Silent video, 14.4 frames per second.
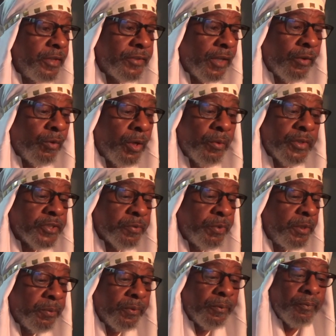ain't done away with his
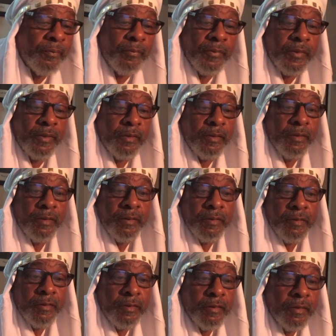people.
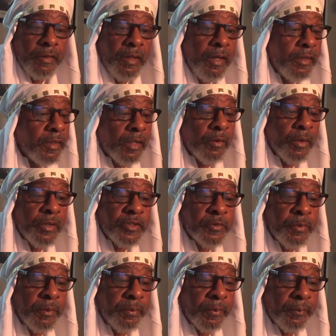He ain't done away with his
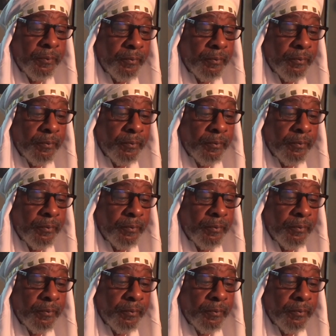people.